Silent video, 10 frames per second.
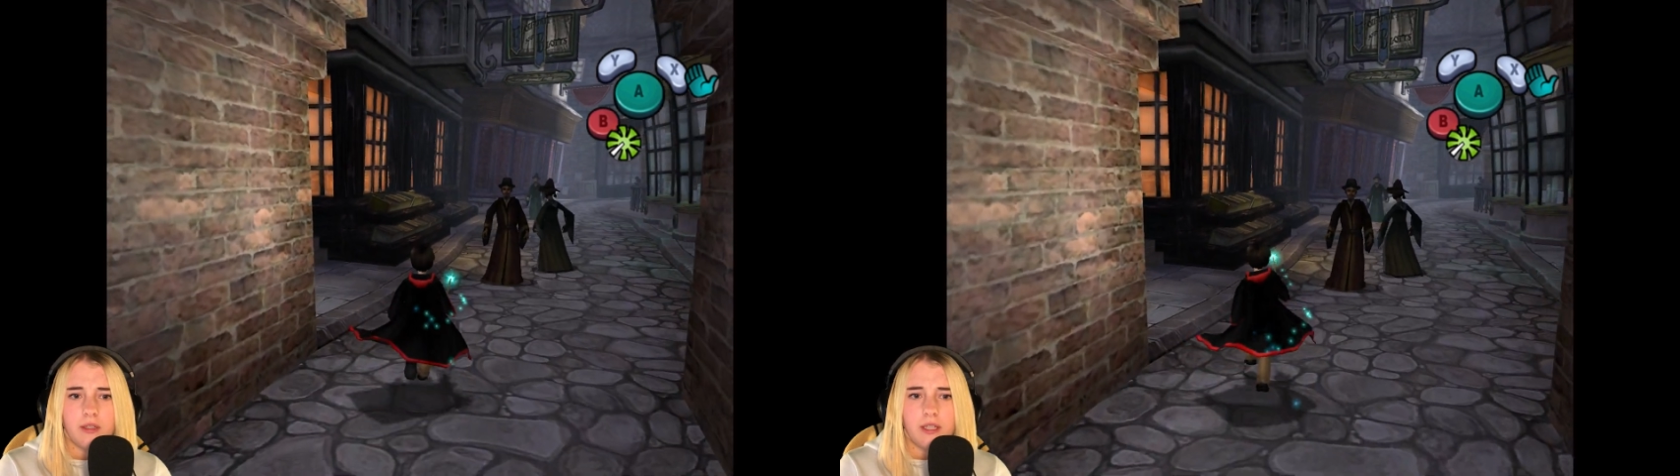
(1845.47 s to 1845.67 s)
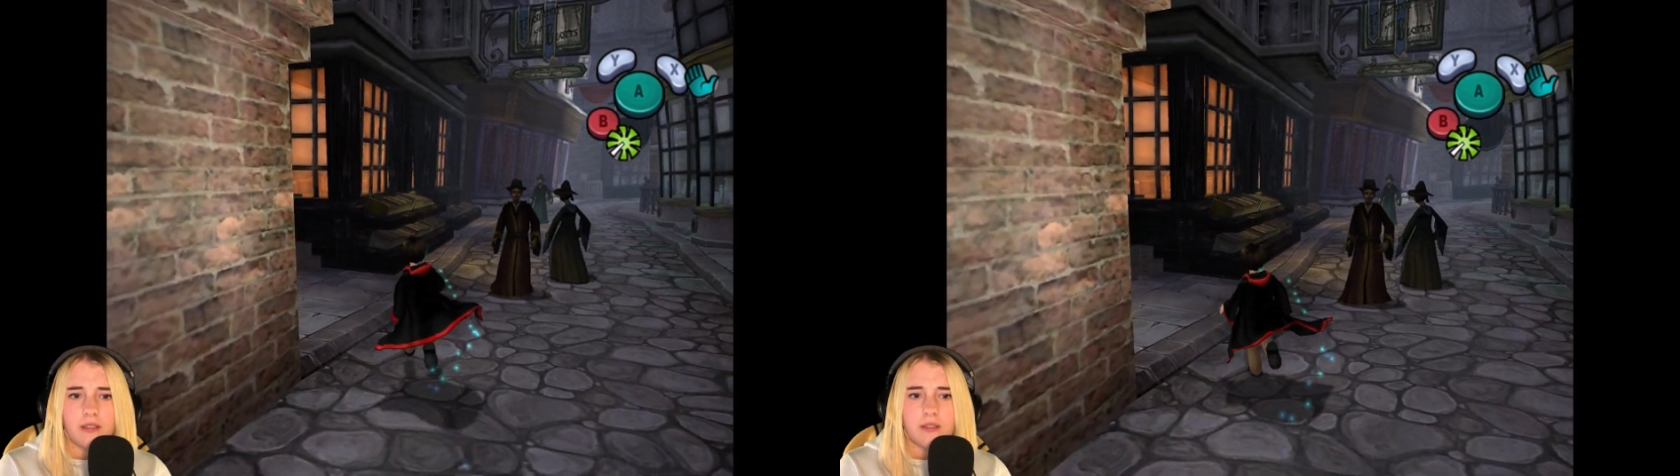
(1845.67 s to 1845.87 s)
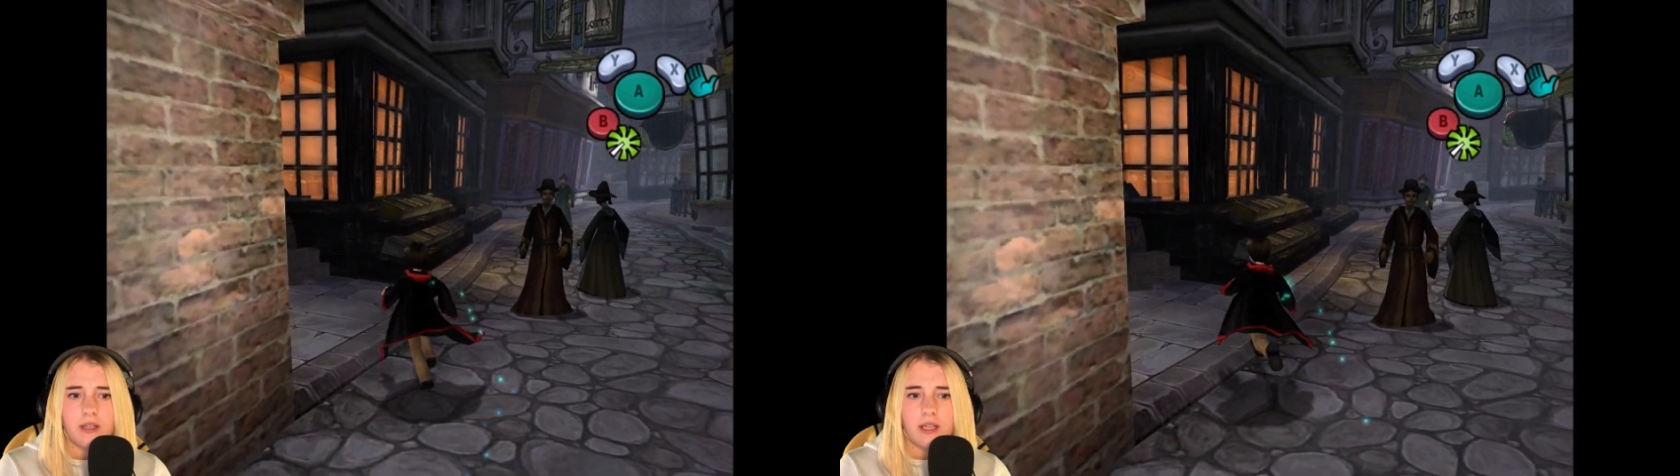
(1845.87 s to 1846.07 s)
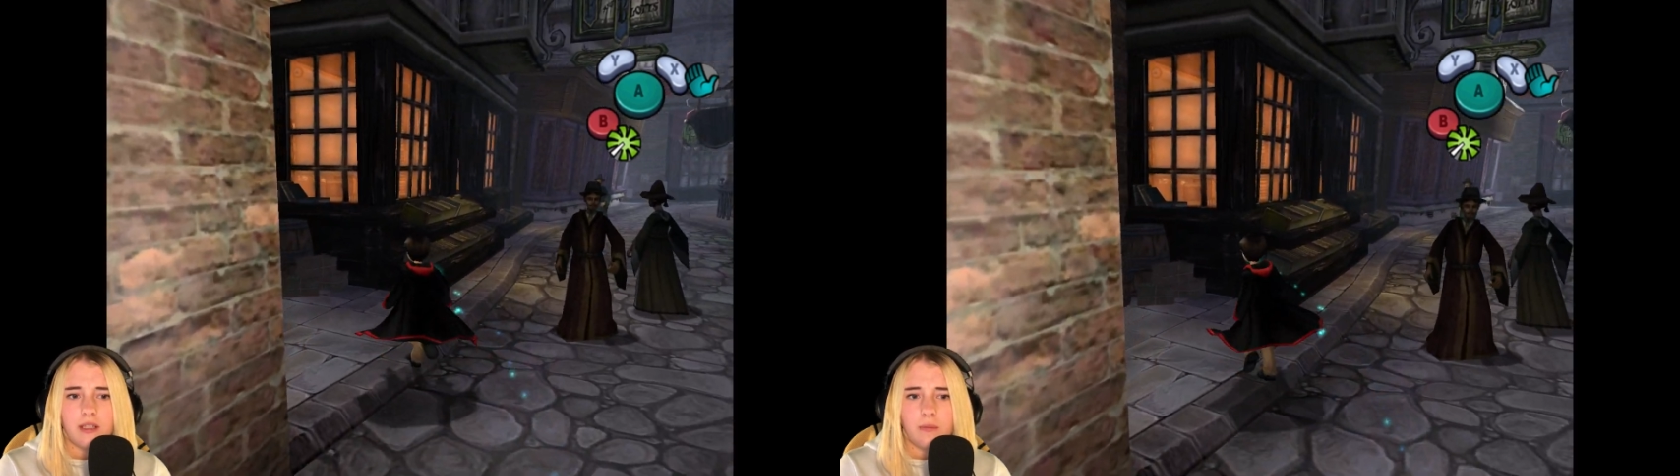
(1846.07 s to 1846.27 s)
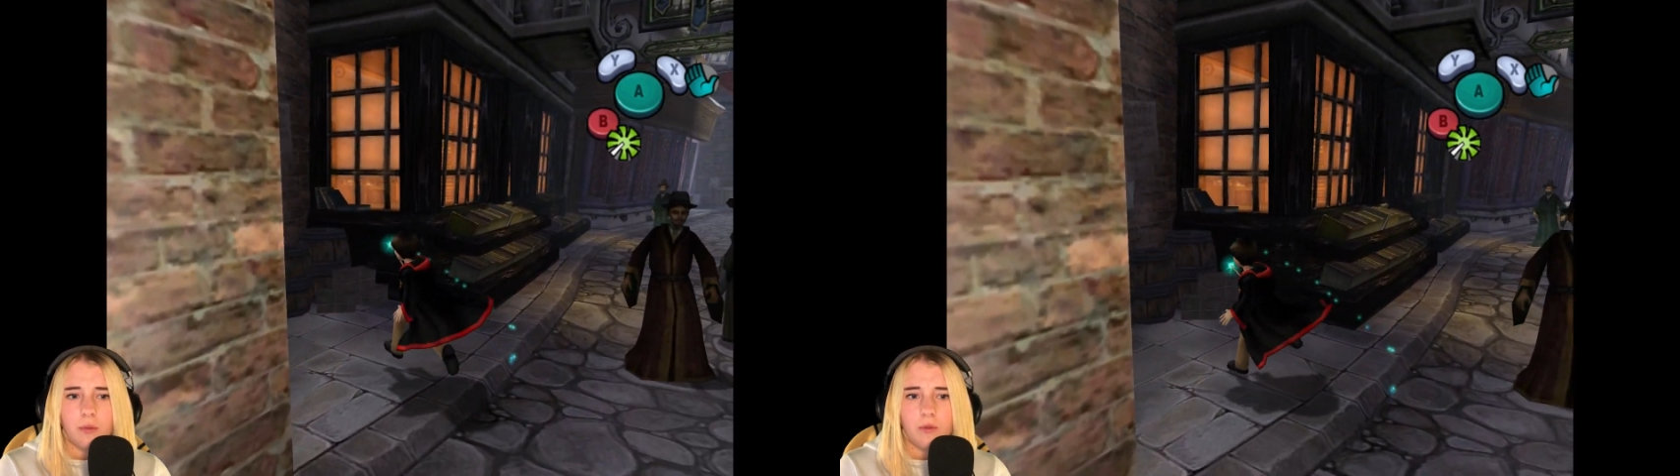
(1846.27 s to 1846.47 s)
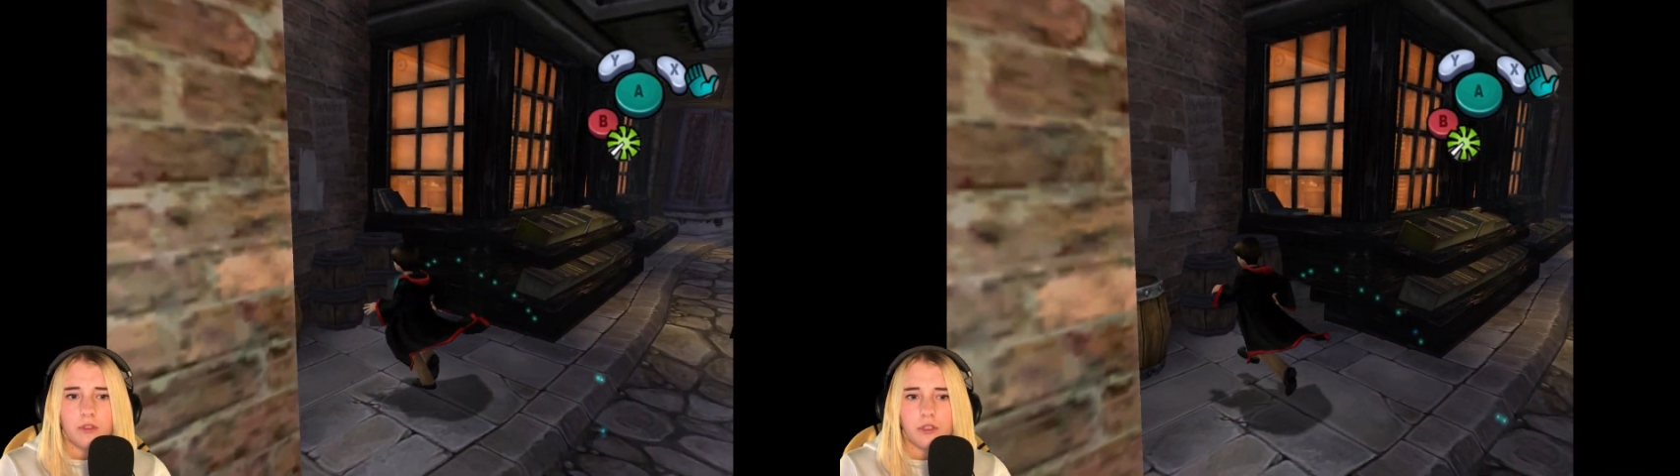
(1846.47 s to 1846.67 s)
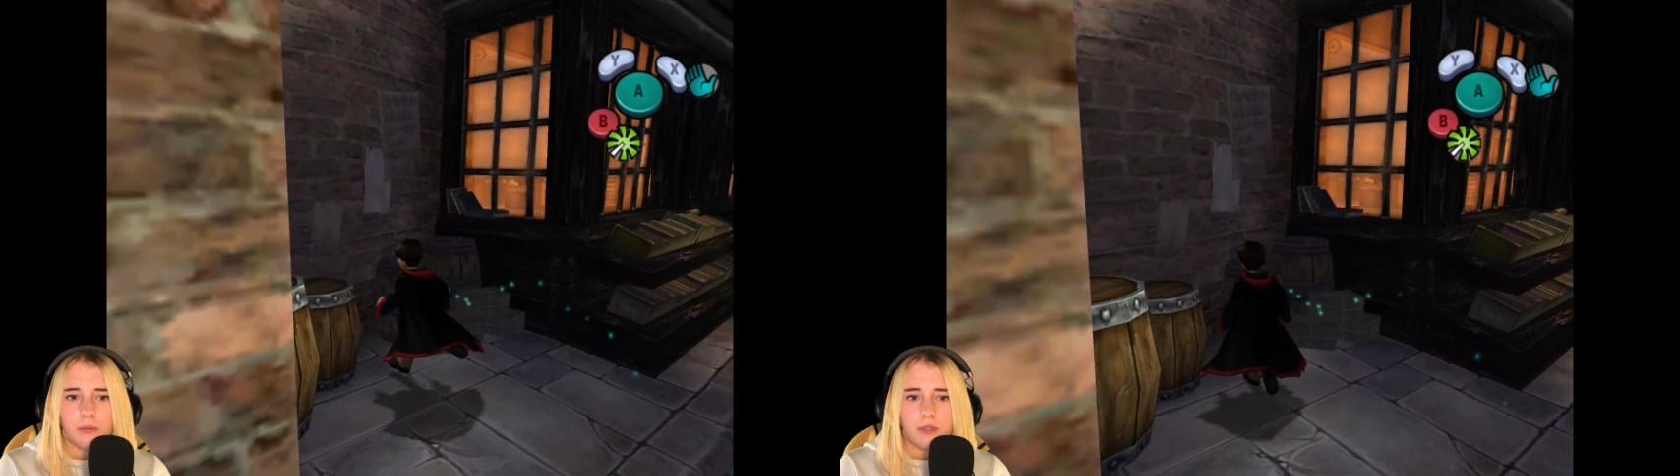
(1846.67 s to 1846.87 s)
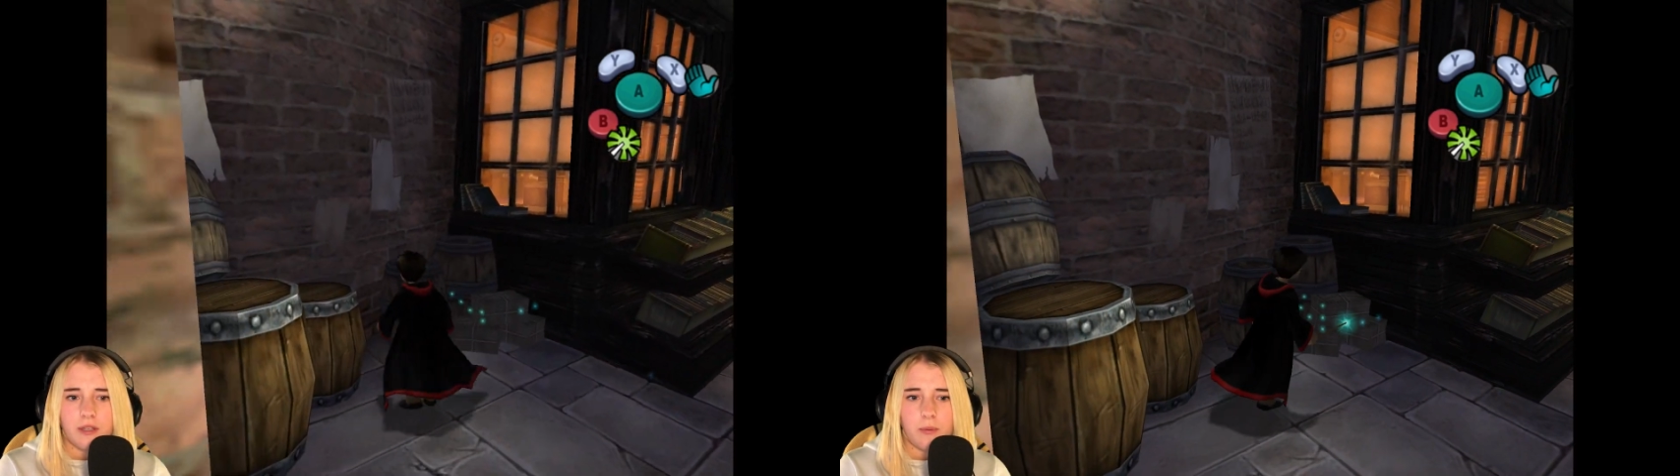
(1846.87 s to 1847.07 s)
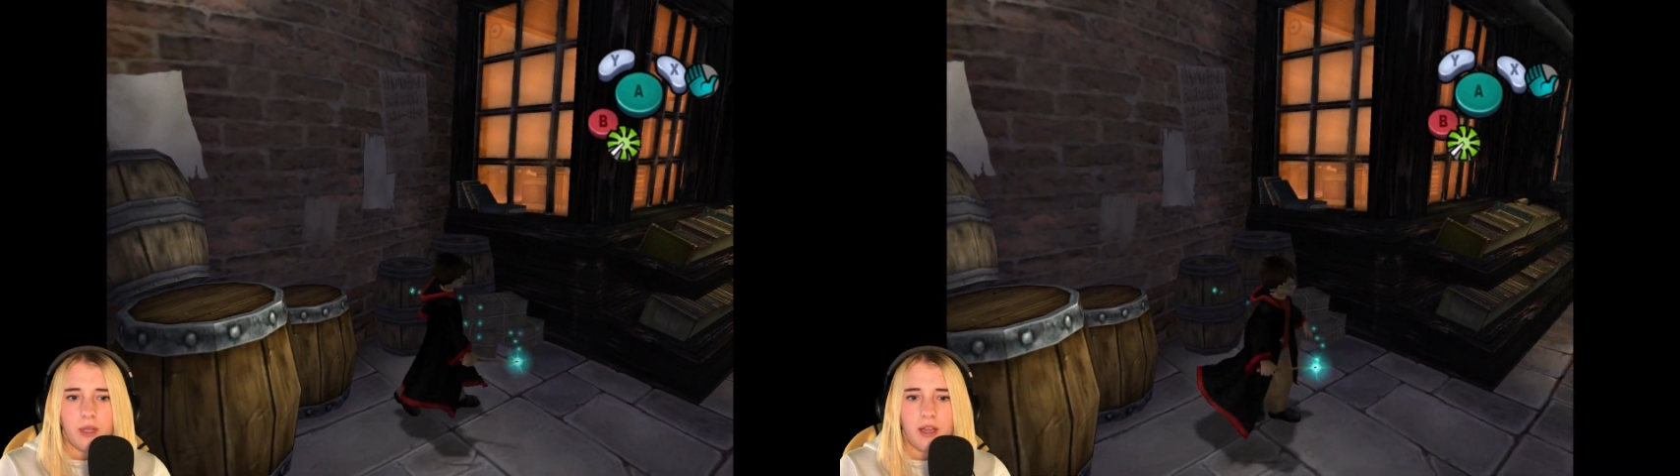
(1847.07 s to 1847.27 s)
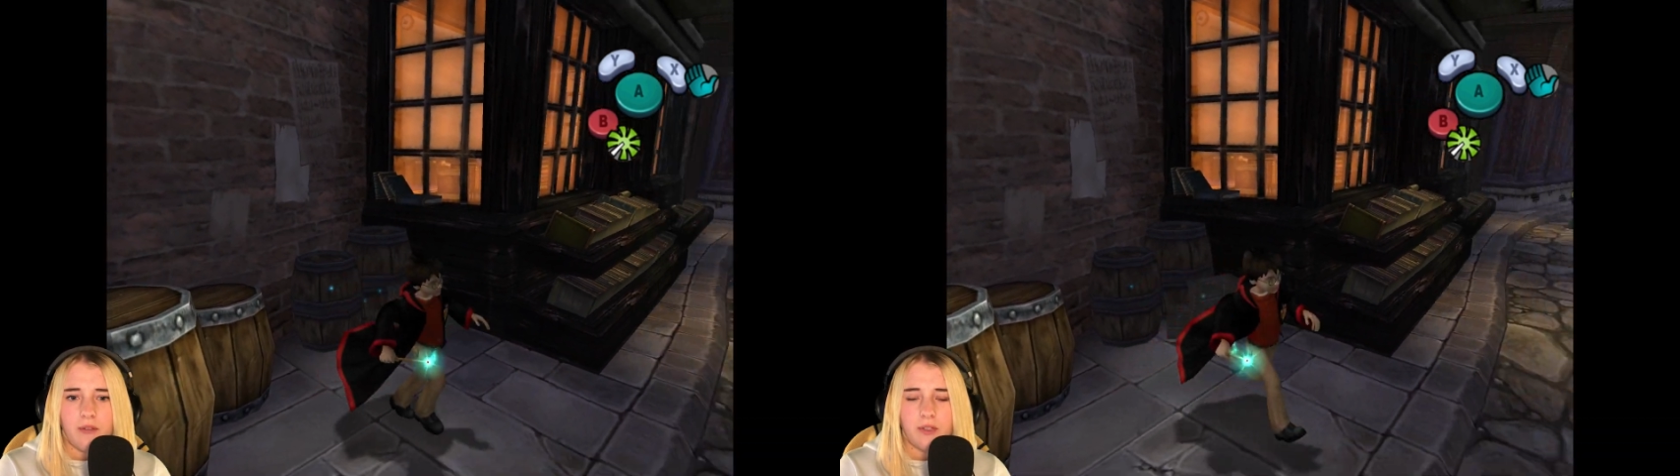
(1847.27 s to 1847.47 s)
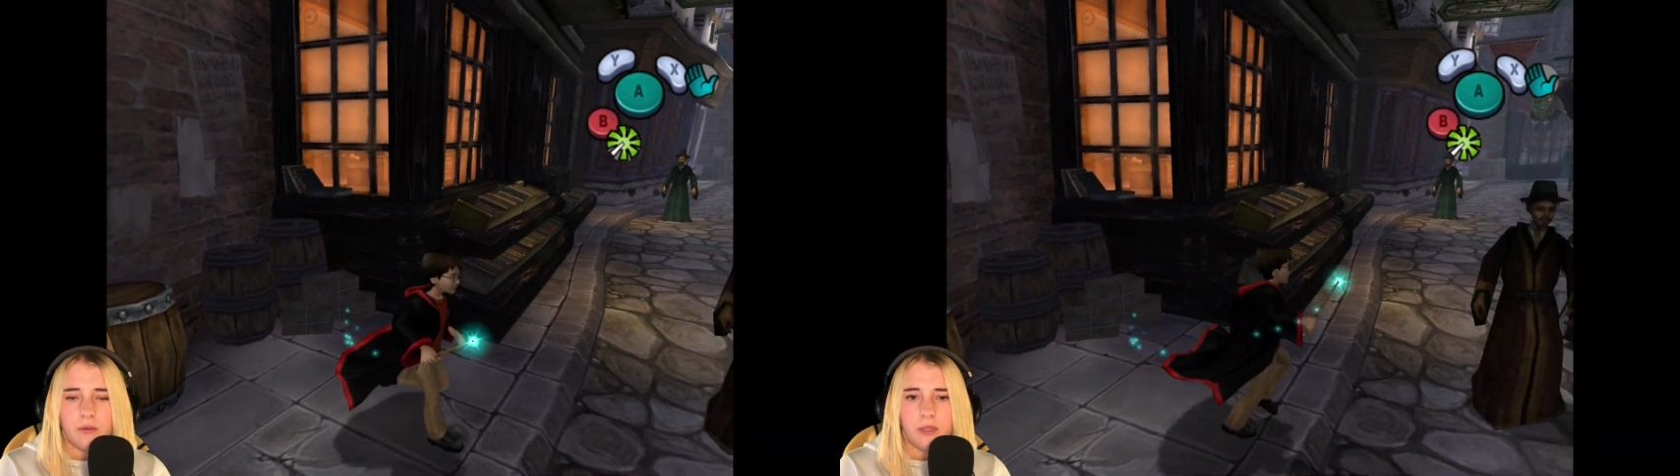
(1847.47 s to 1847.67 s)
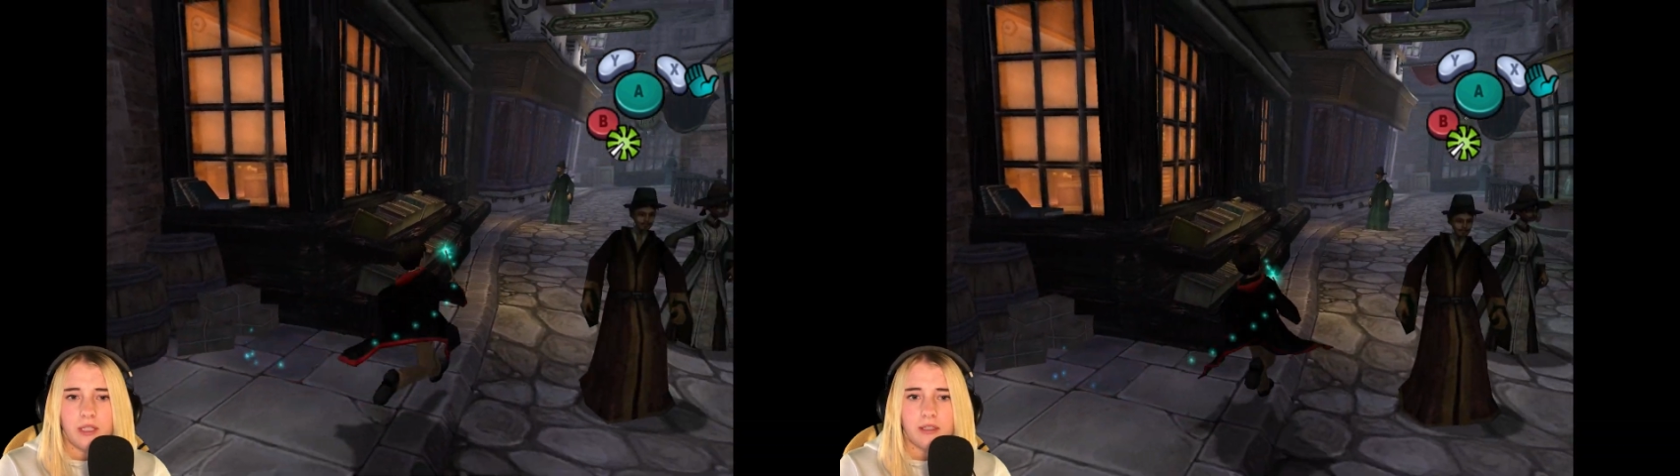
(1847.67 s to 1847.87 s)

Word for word: Is there any more shops that we haven't really